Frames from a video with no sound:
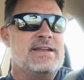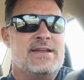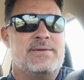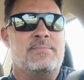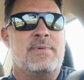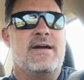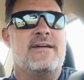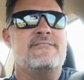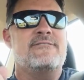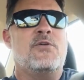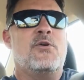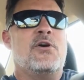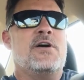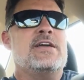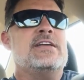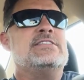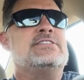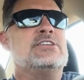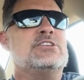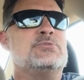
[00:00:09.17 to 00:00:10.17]
in my
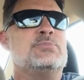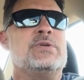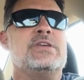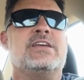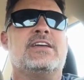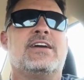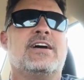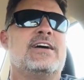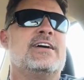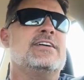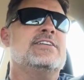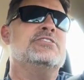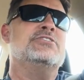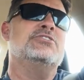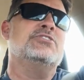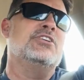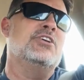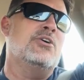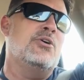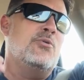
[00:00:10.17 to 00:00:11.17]
voice is because